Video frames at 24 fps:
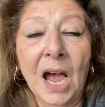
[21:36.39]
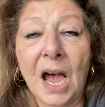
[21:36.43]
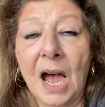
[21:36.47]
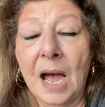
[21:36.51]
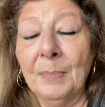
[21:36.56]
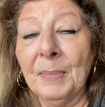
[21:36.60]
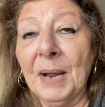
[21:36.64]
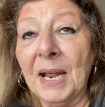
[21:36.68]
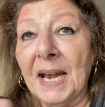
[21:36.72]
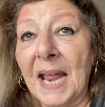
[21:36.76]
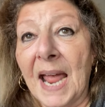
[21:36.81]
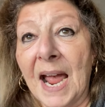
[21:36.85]

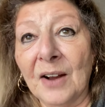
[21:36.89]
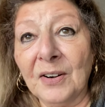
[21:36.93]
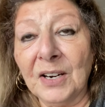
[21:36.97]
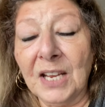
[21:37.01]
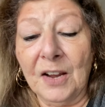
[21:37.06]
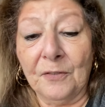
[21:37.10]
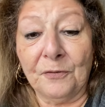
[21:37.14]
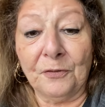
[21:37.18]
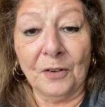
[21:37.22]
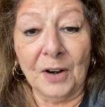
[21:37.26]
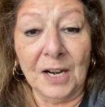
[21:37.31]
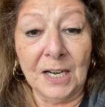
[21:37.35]
I'm not out
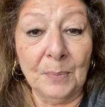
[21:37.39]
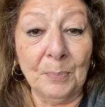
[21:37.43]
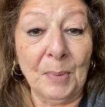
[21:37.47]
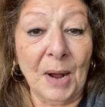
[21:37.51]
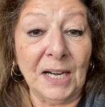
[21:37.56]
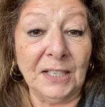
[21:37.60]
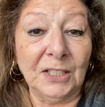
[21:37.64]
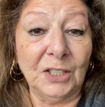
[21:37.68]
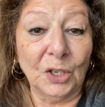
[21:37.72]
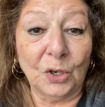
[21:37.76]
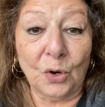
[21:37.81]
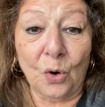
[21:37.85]
here for
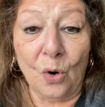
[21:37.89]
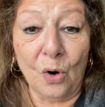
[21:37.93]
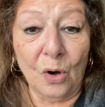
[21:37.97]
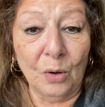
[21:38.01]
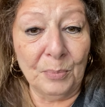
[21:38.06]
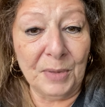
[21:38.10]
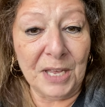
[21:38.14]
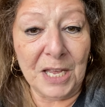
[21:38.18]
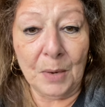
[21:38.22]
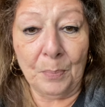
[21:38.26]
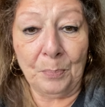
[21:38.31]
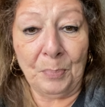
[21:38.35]
anybody to call
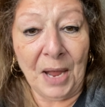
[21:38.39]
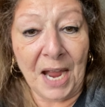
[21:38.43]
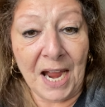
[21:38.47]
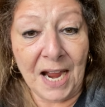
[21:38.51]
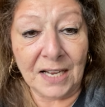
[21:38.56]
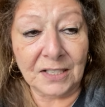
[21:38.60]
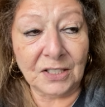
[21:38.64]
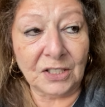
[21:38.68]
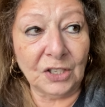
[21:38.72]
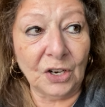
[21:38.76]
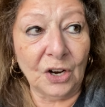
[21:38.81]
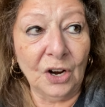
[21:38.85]
me a
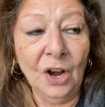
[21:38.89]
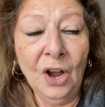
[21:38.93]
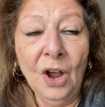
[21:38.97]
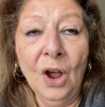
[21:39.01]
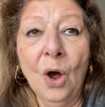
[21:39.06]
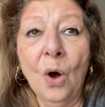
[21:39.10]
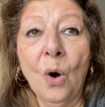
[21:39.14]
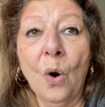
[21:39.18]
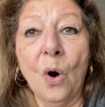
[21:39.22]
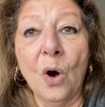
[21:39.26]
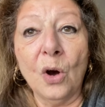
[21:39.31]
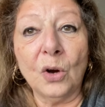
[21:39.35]
pastor
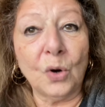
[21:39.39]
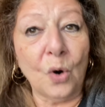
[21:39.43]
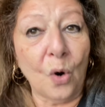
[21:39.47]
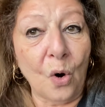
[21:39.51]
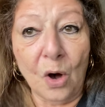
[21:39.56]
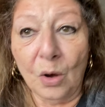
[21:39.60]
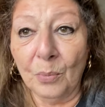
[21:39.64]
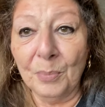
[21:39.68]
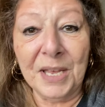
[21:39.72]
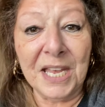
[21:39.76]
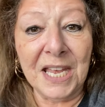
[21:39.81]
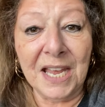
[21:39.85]
or
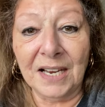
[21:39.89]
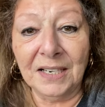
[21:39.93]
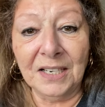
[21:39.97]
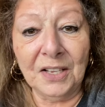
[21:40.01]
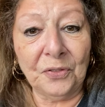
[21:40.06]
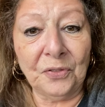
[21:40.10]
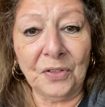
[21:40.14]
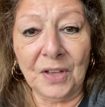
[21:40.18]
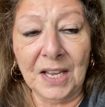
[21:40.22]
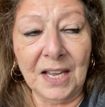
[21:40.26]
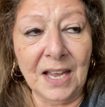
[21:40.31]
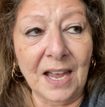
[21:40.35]
call me
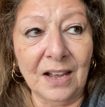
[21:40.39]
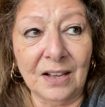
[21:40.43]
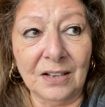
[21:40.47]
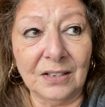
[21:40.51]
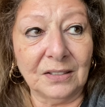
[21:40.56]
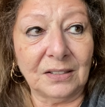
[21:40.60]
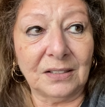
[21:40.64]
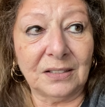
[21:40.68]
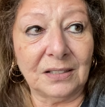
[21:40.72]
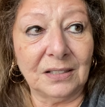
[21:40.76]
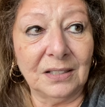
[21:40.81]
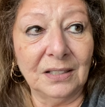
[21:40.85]
anything
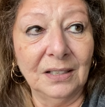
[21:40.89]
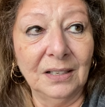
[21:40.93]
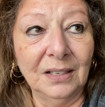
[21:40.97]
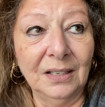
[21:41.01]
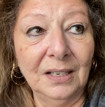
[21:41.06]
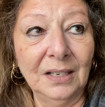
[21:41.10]
else.